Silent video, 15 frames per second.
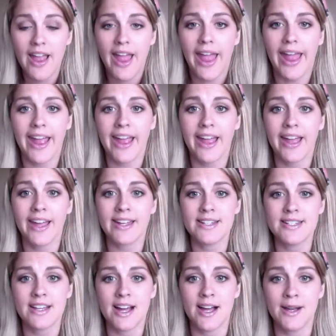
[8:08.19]
And
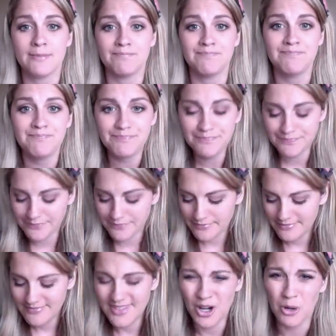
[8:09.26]

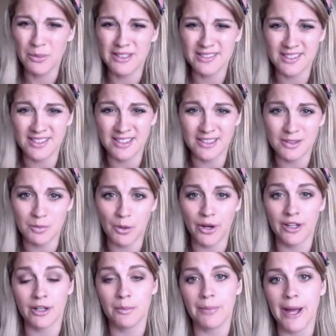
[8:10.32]
hope this isn't a
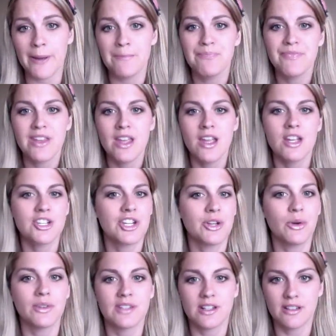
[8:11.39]
spoiler, but she
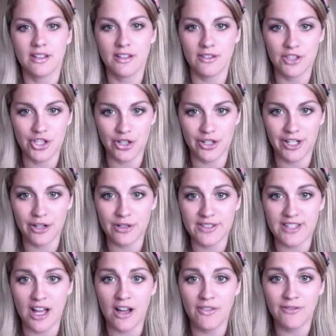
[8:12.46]
goes on a little journey
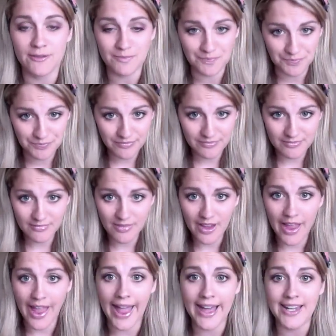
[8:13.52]
herself.
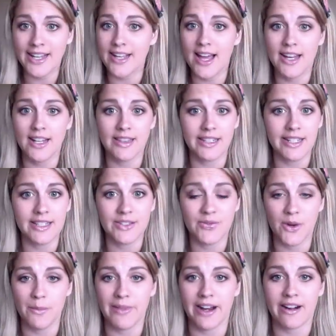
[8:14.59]
And it kind of leads
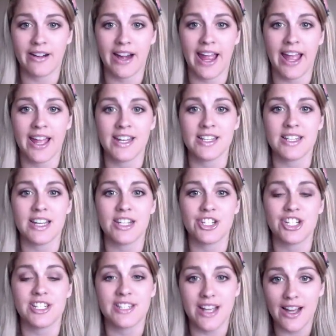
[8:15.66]
from there, and
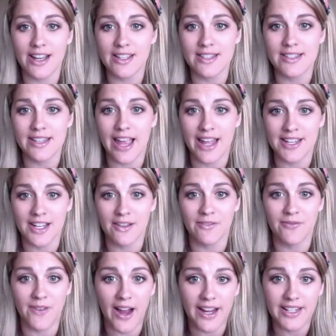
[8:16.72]
she does end up
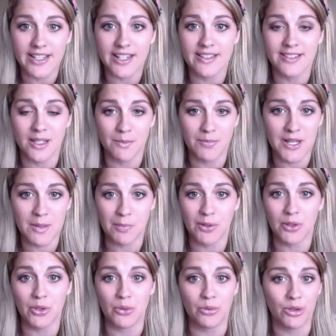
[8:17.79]
finding some
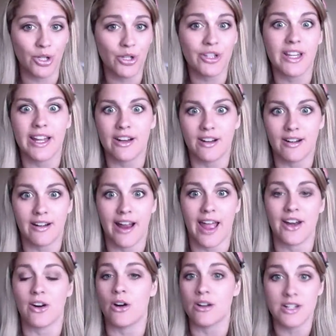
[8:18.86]
people who look like her
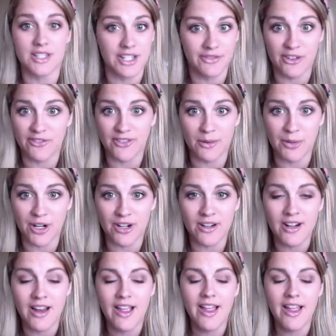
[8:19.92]
and aren't different from her.